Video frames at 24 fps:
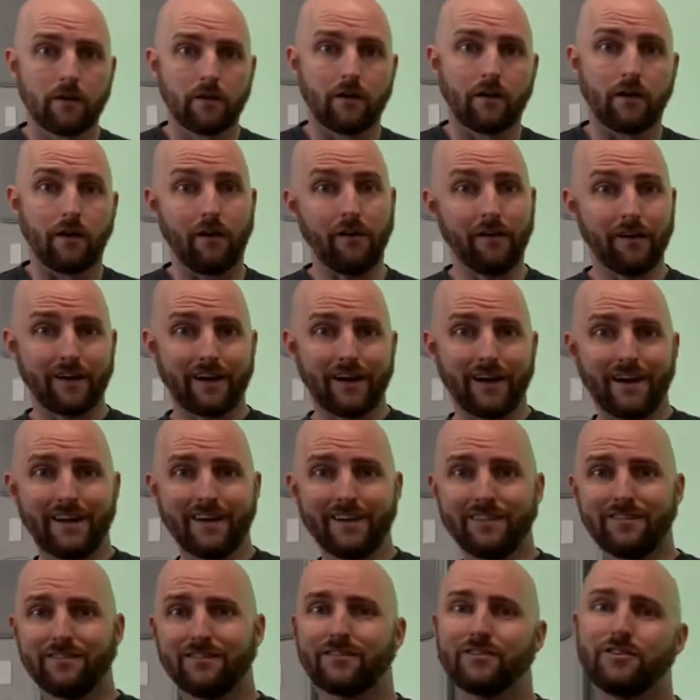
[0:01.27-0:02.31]
All right,
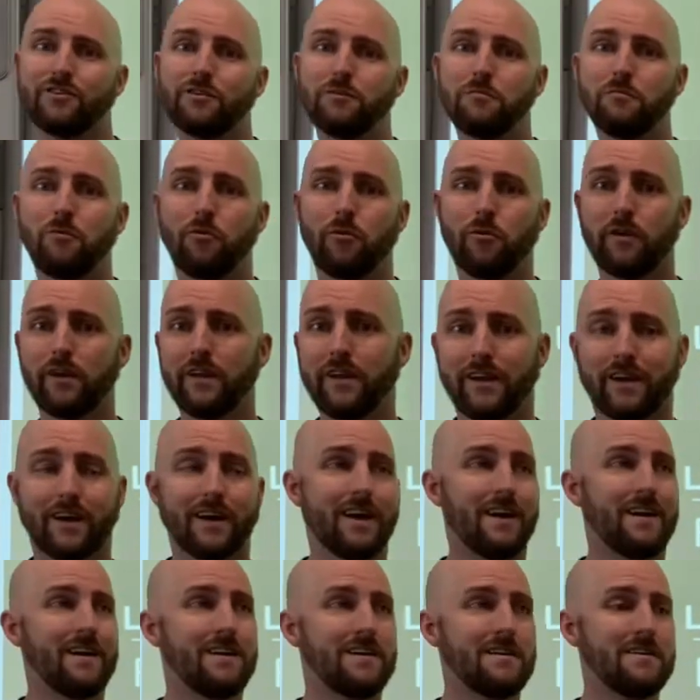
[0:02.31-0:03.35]
guys, good morning.
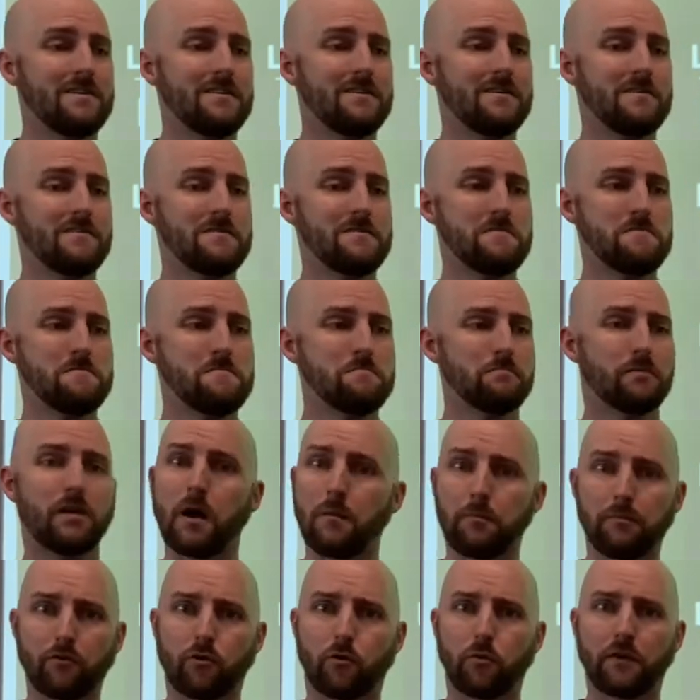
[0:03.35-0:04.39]

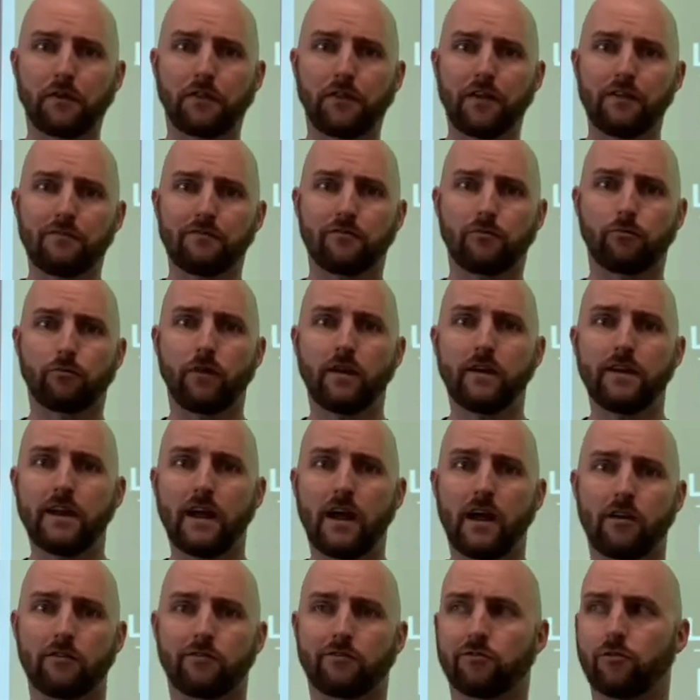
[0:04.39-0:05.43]
Couple of quick things to run
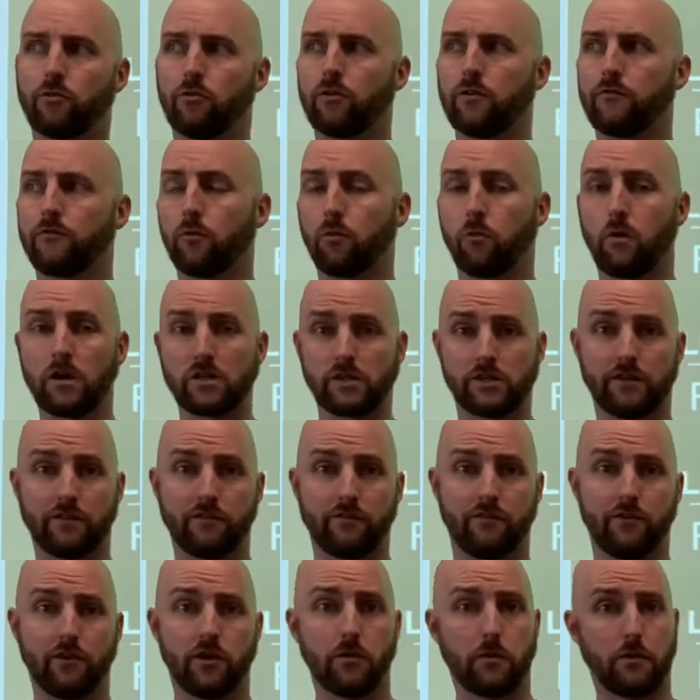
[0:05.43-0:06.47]
down. So if you're watching this
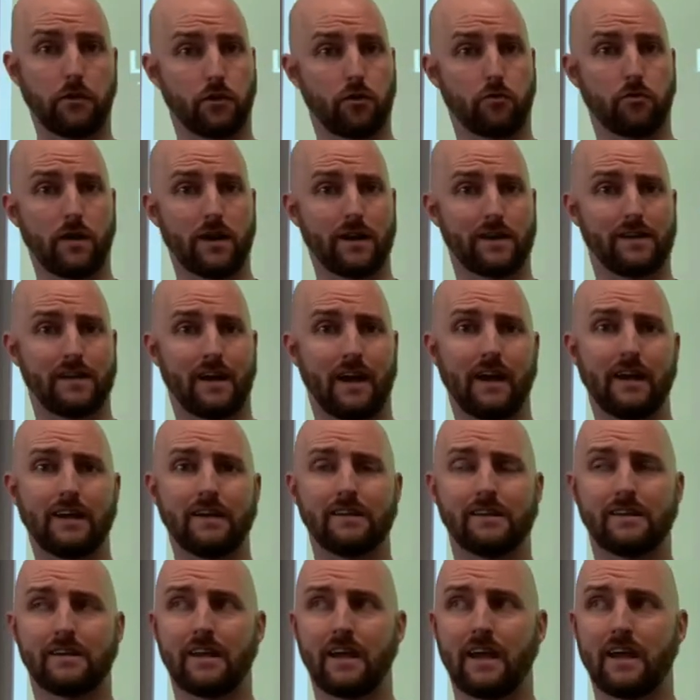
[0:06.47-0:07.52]
video on the correct day,
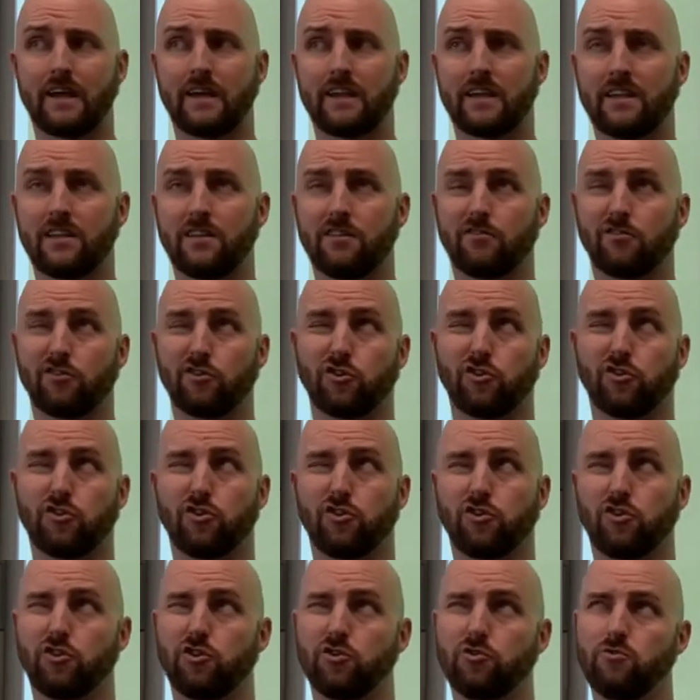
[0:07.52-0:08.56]
today is
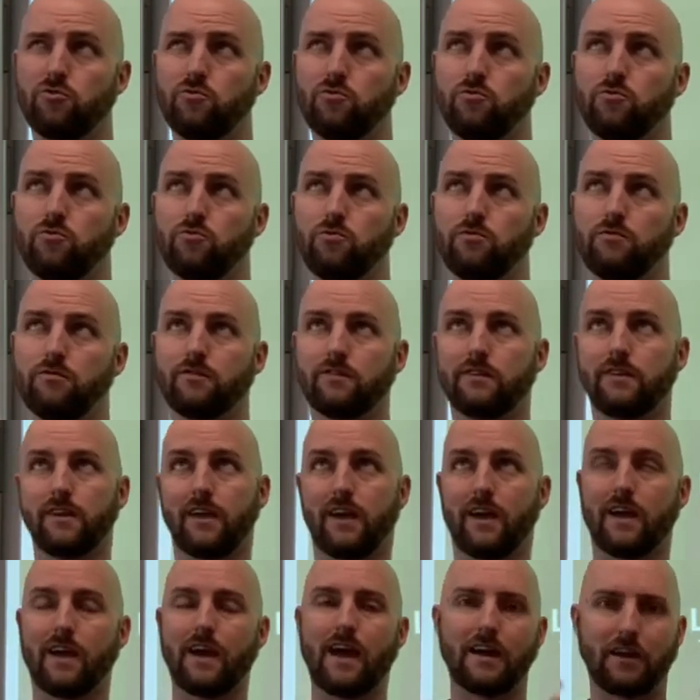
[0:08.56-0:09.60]

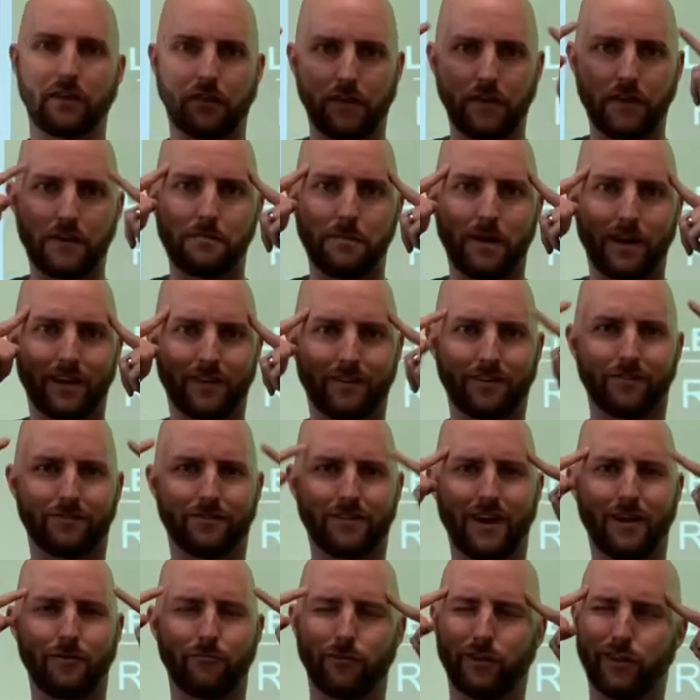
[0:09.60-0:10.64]
Tuesday. I had to think about it because it's
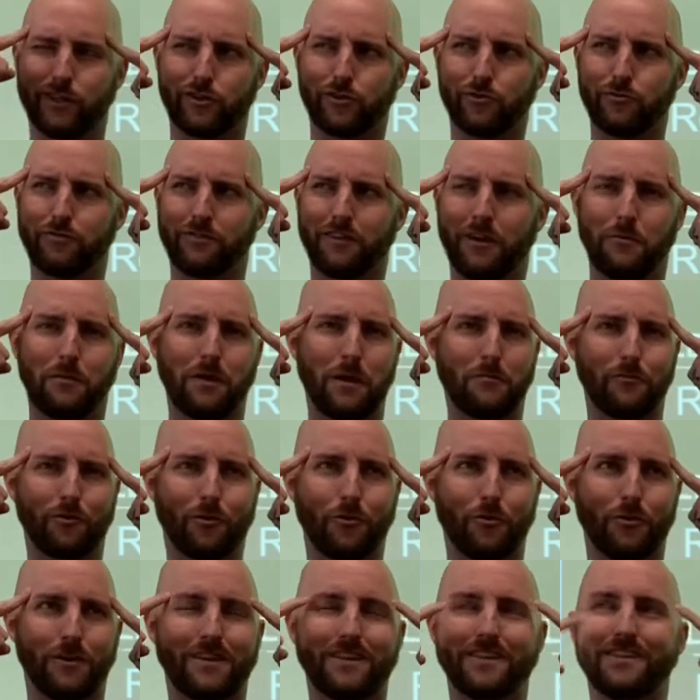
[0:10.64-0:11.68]
not really Tuesday when I'm
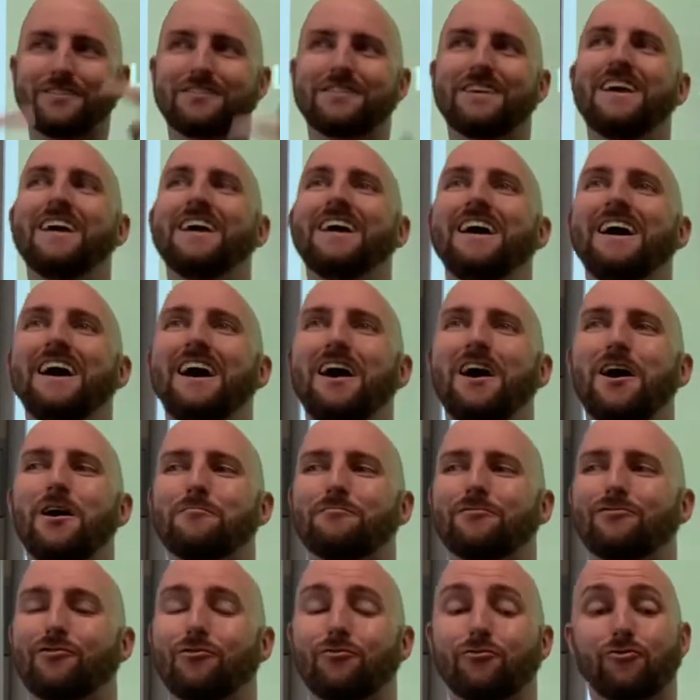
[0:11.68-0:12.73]
recording this.
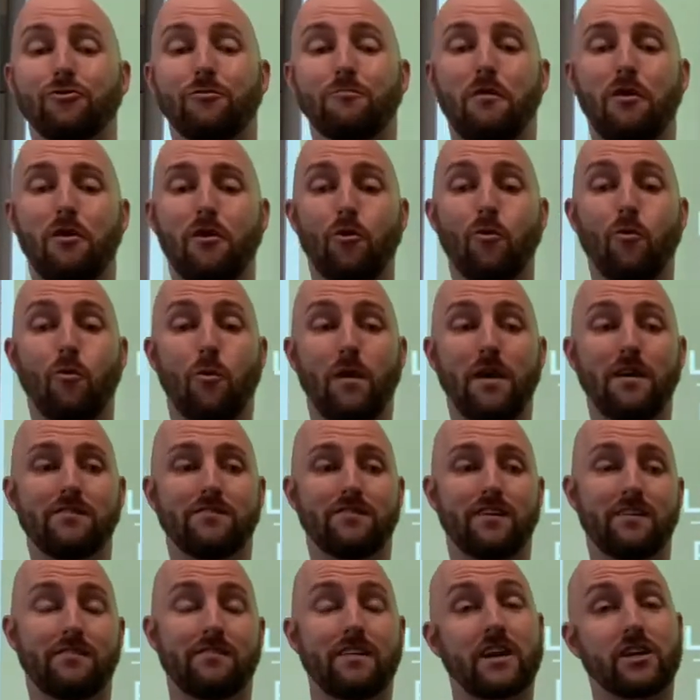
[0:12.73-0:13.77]
So tomorrow,
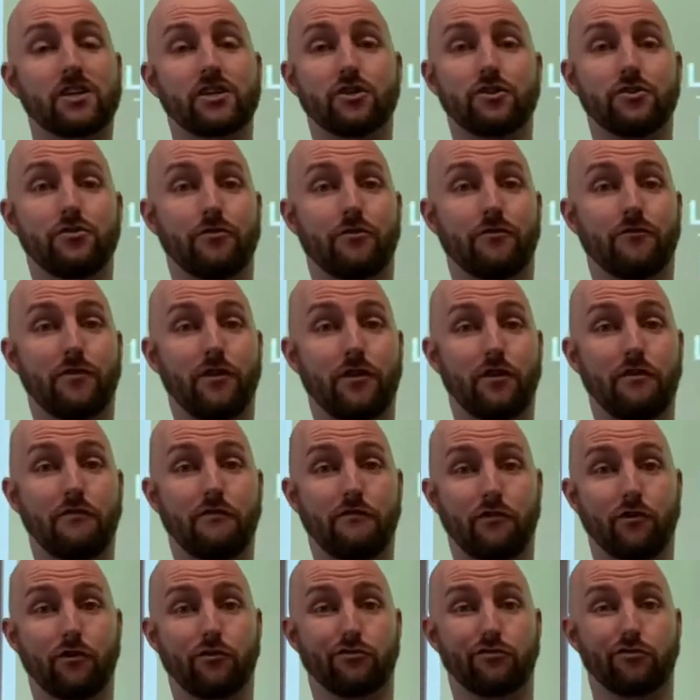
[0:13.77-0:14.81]
Wednesday, is actually your very
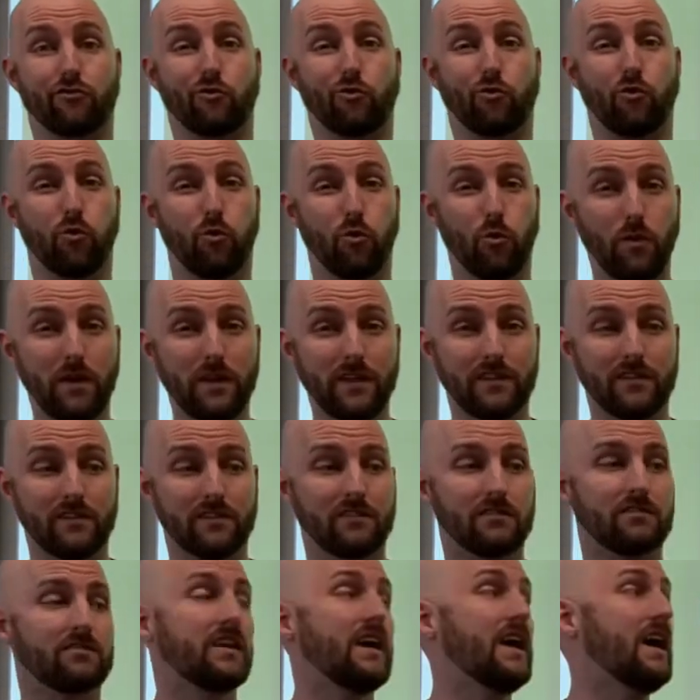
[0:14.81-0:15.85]
first
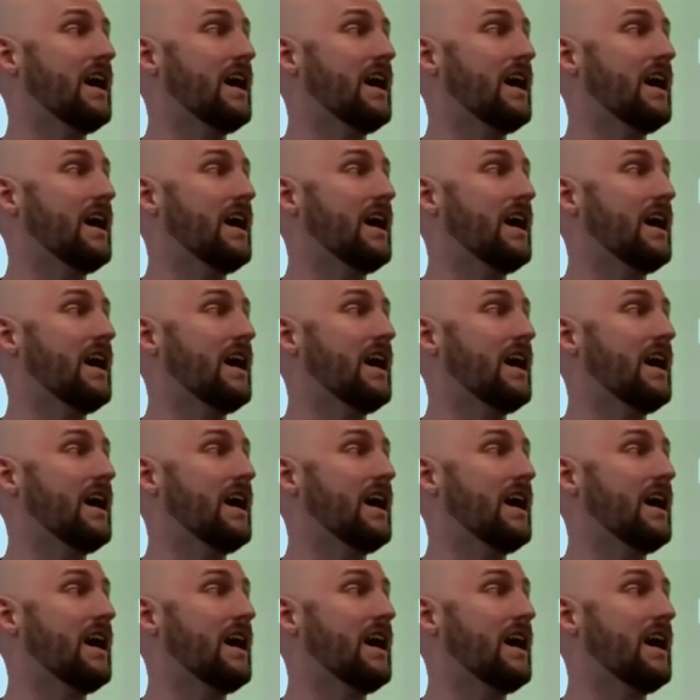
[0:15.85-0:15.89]
quiz.